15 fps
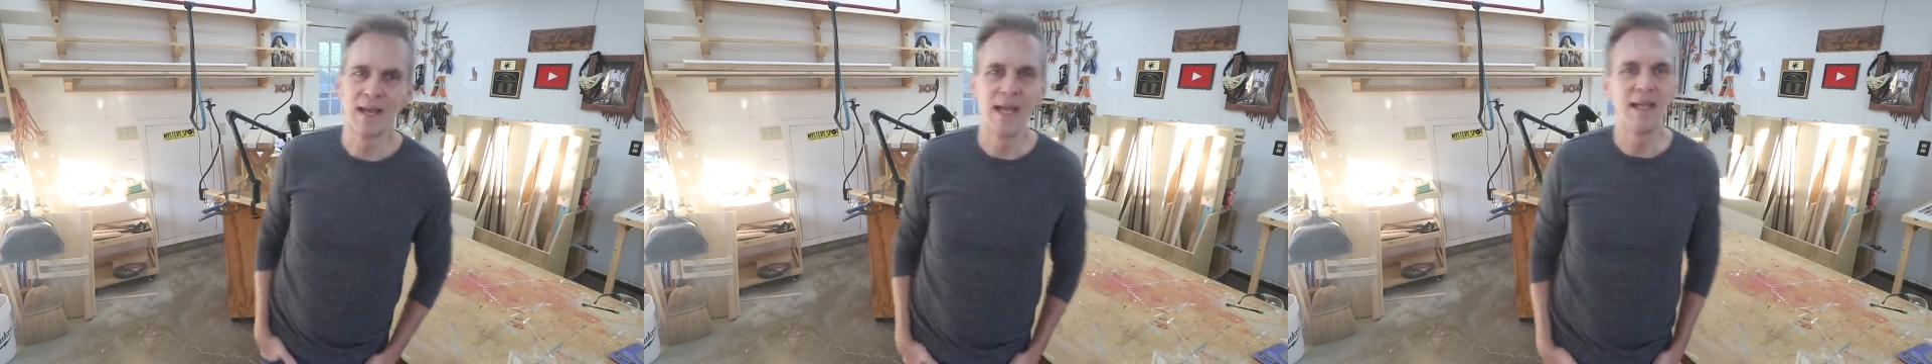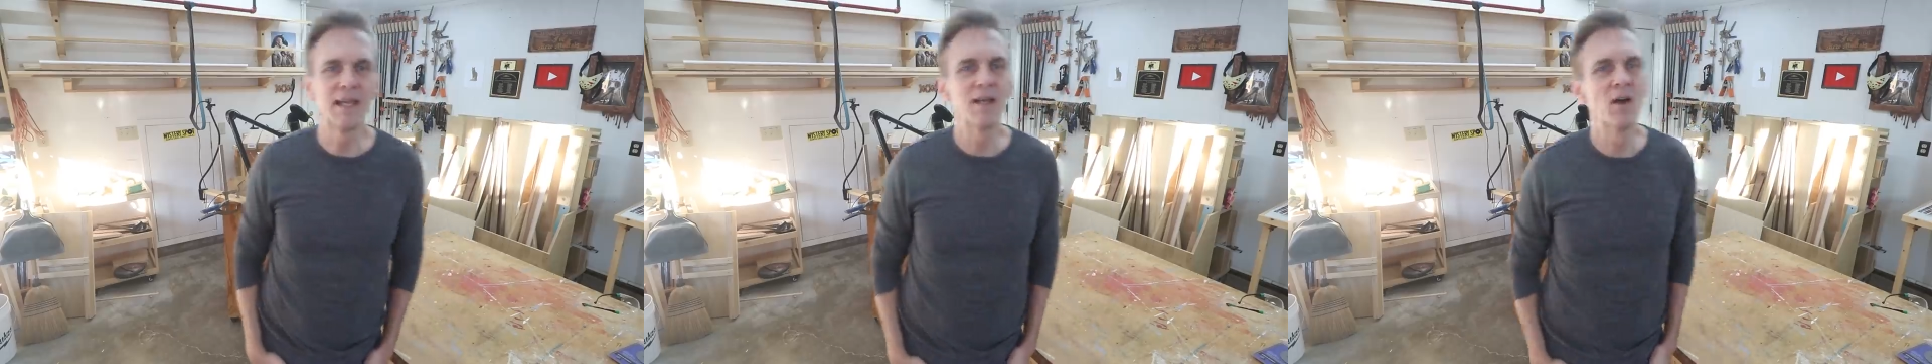
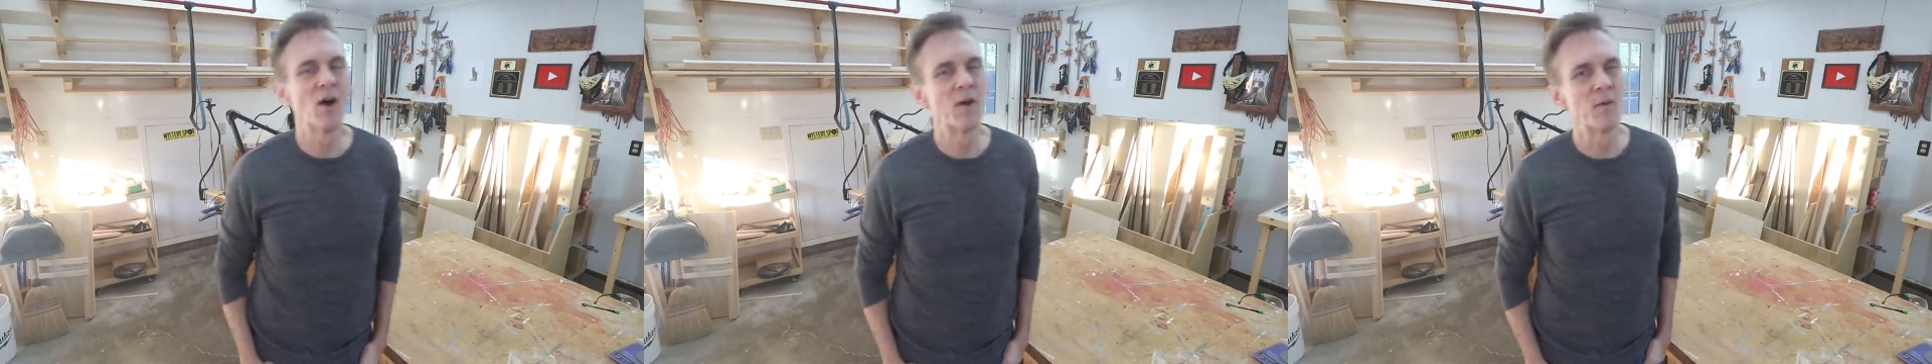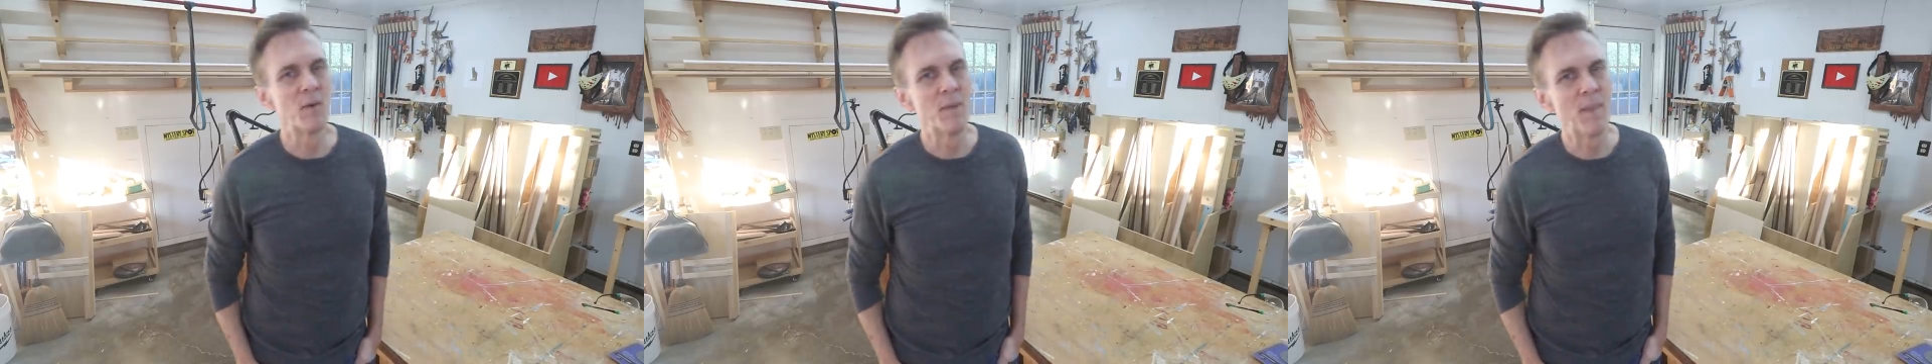taking
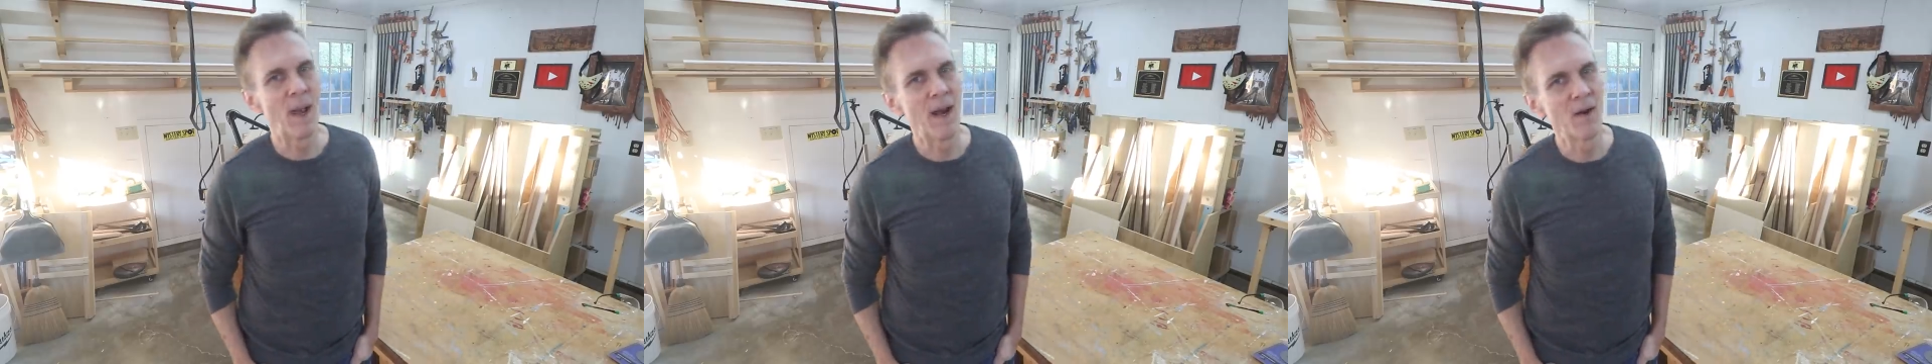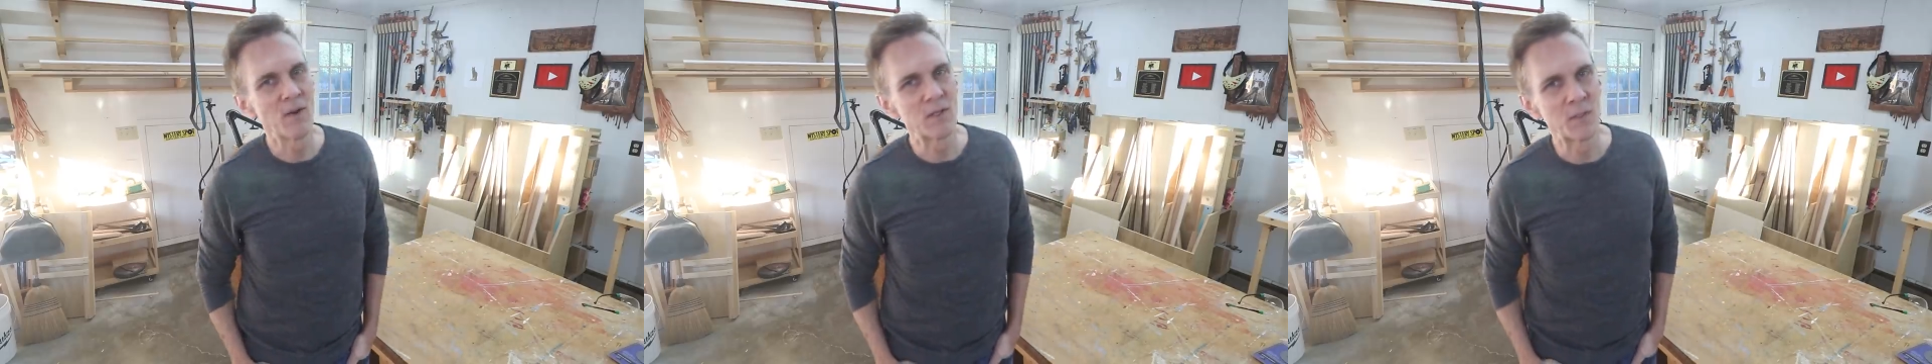on
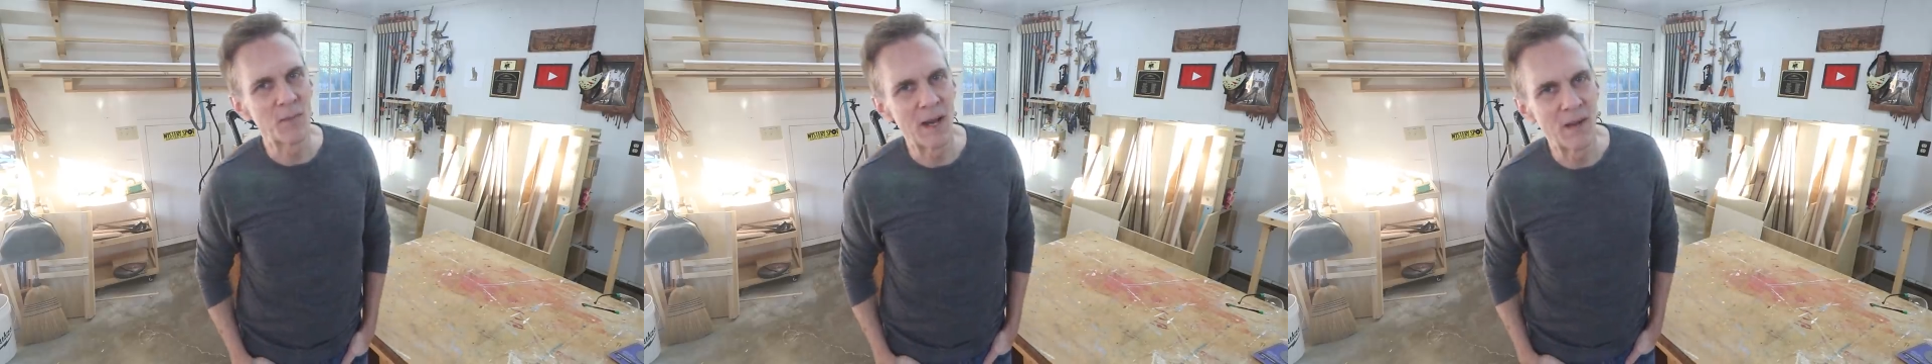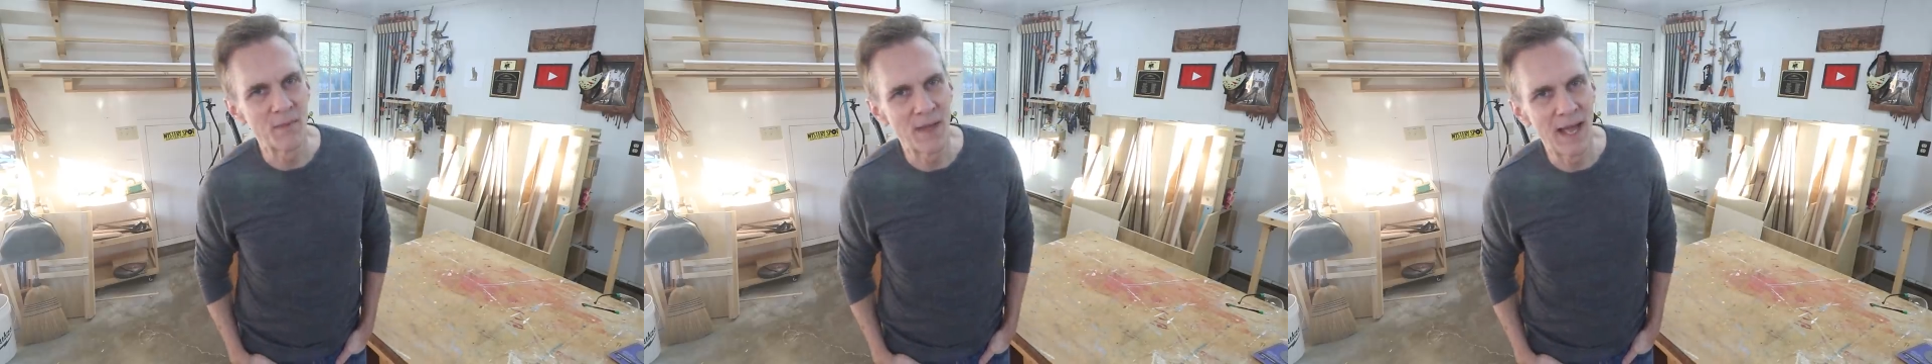repairs
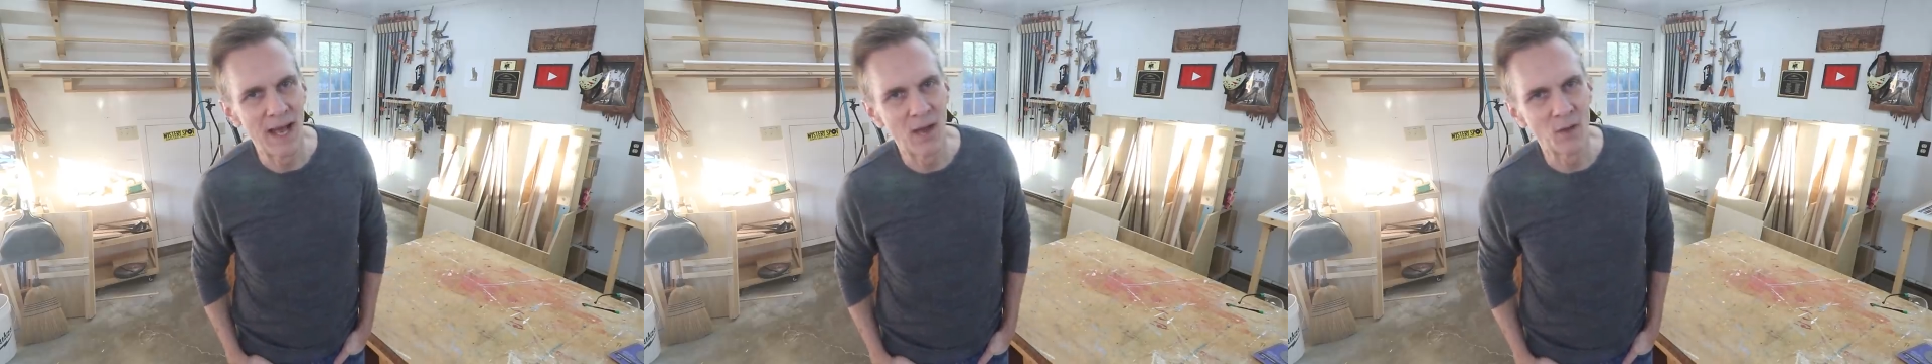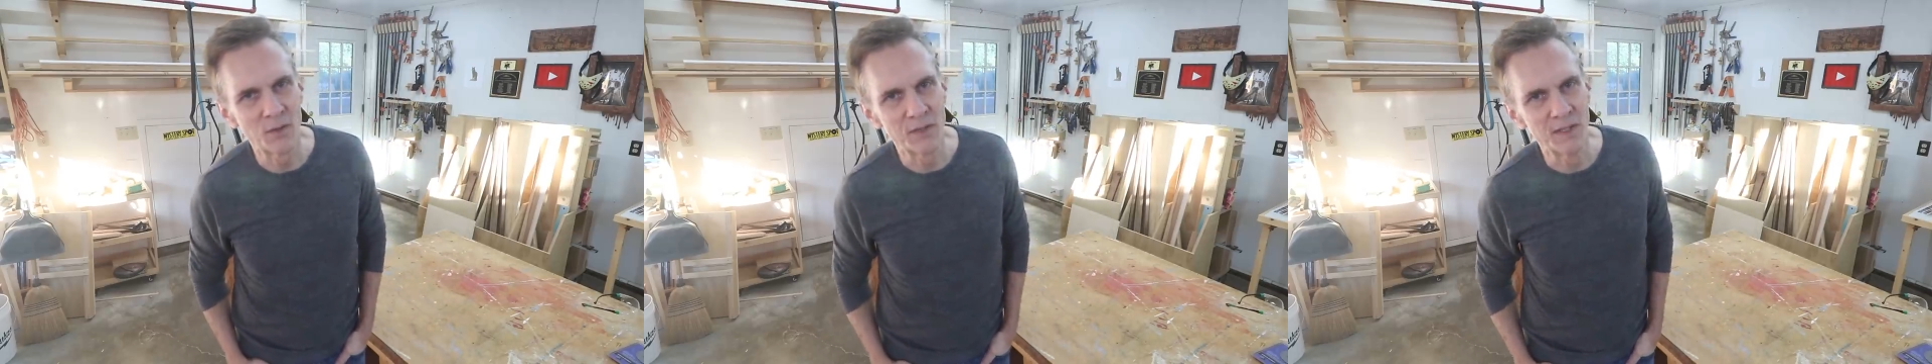around the
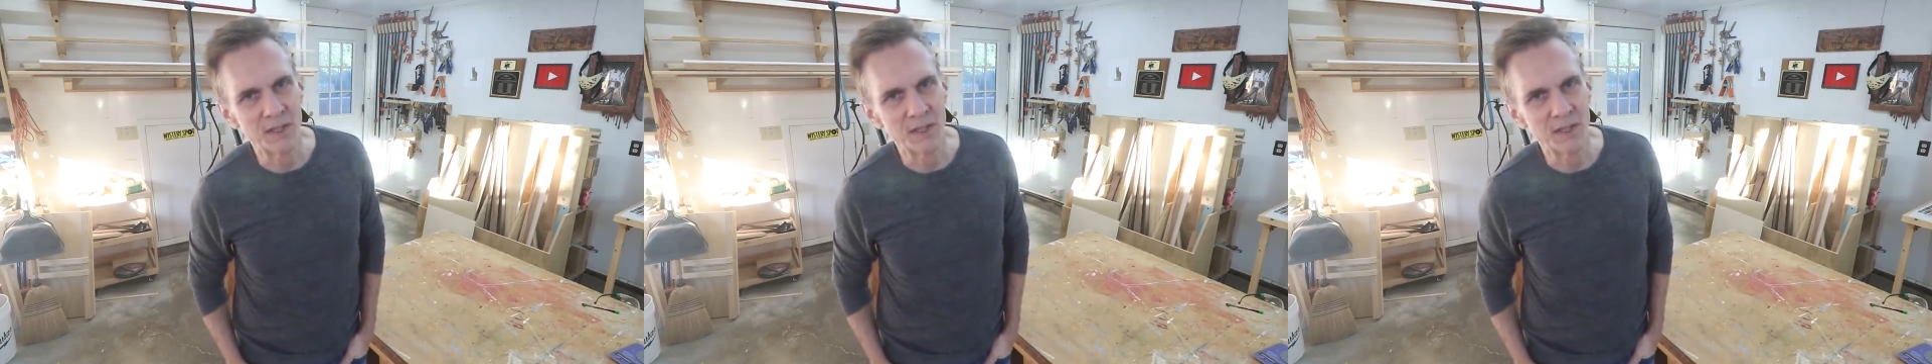house